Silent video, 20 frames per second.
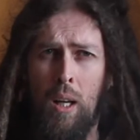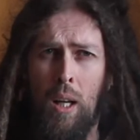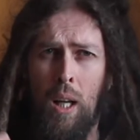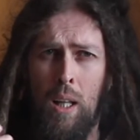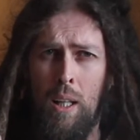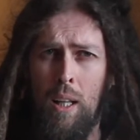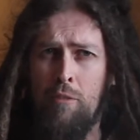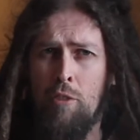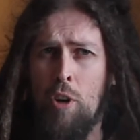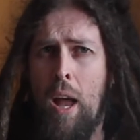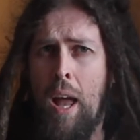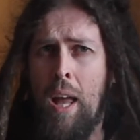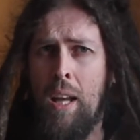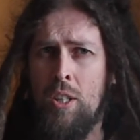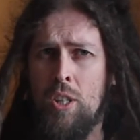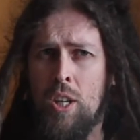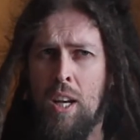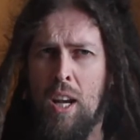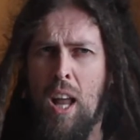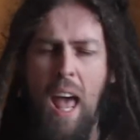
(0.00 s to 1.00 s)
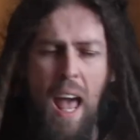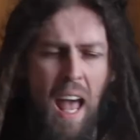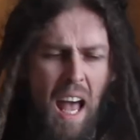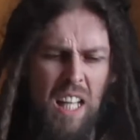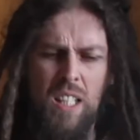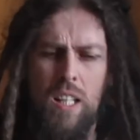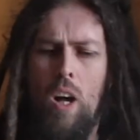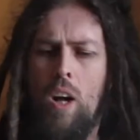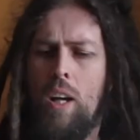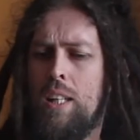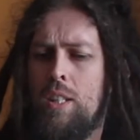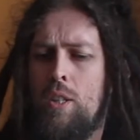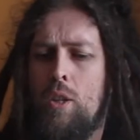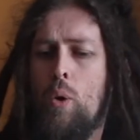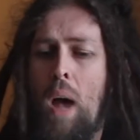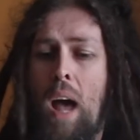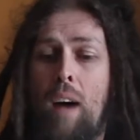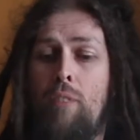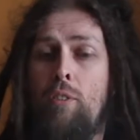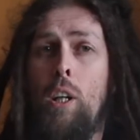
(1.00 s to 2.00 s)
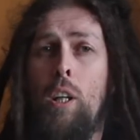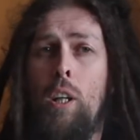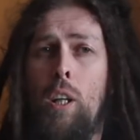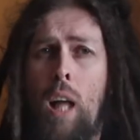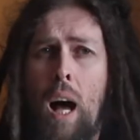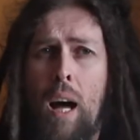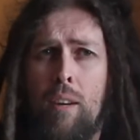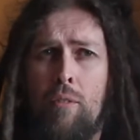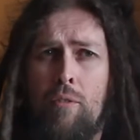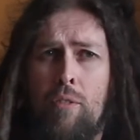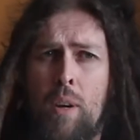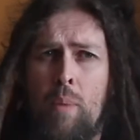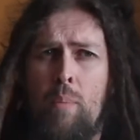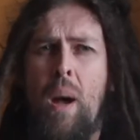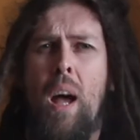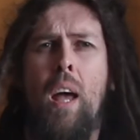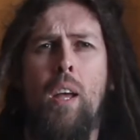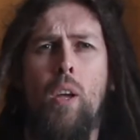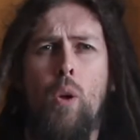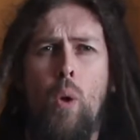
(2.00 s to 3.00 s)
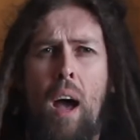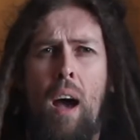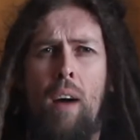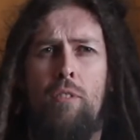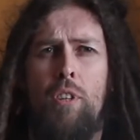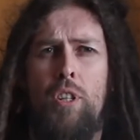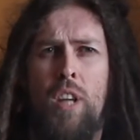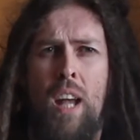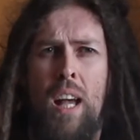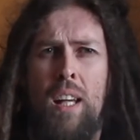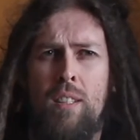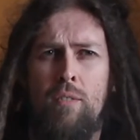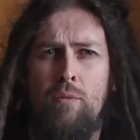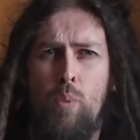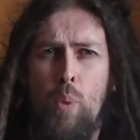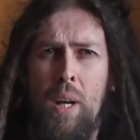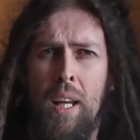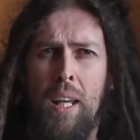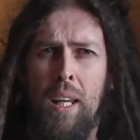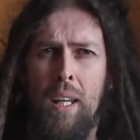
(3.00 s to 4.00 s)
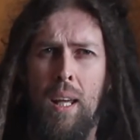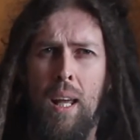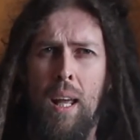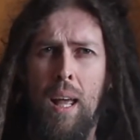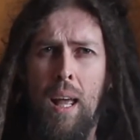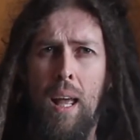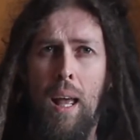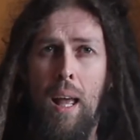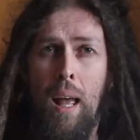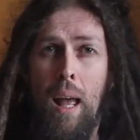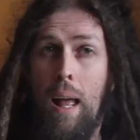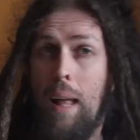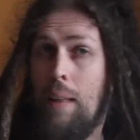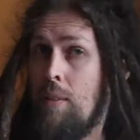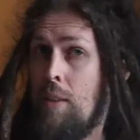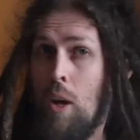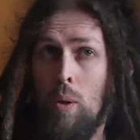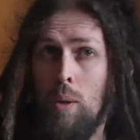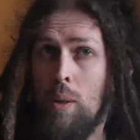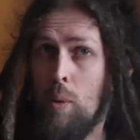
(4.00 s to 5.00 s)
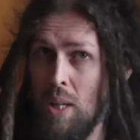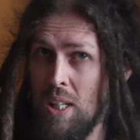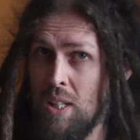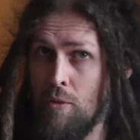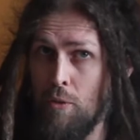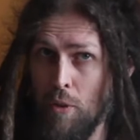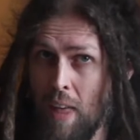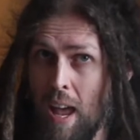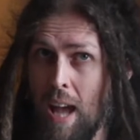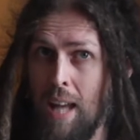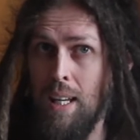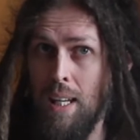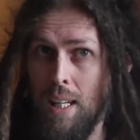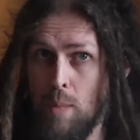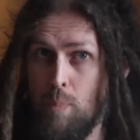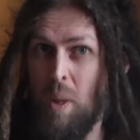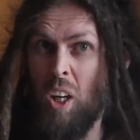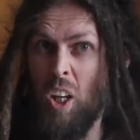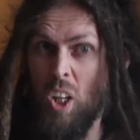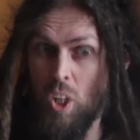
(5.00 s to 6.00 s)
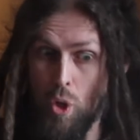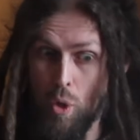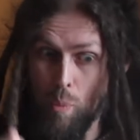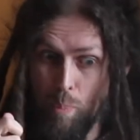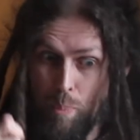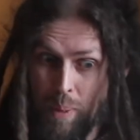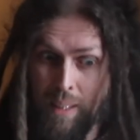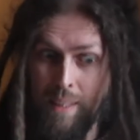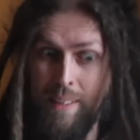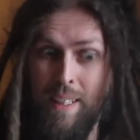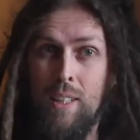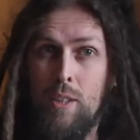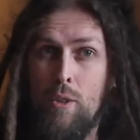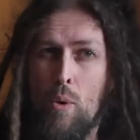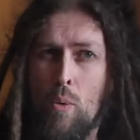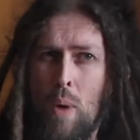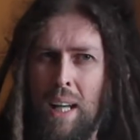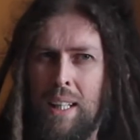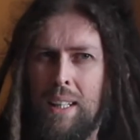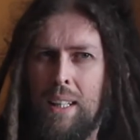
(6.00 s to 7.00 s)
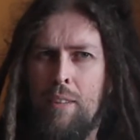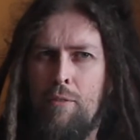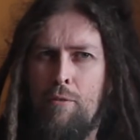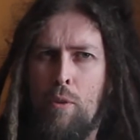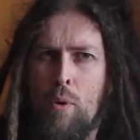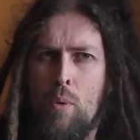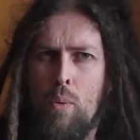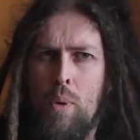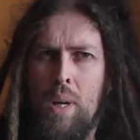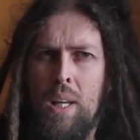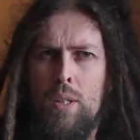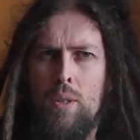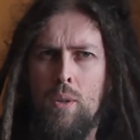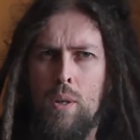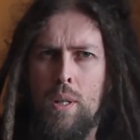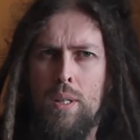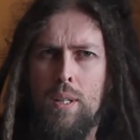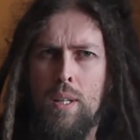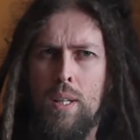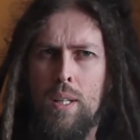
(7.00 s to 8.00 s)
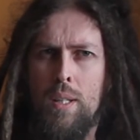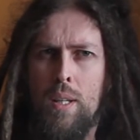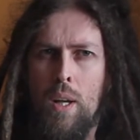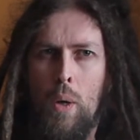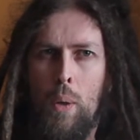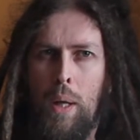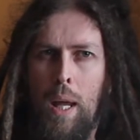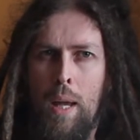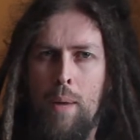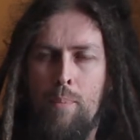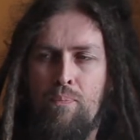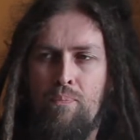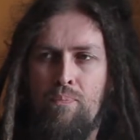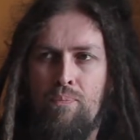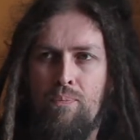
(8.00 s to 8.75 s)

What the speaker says: a clever engine. As long as you have a lot of them, you have a chance of winning. The only reason for that is because you're building directly for resources, okay?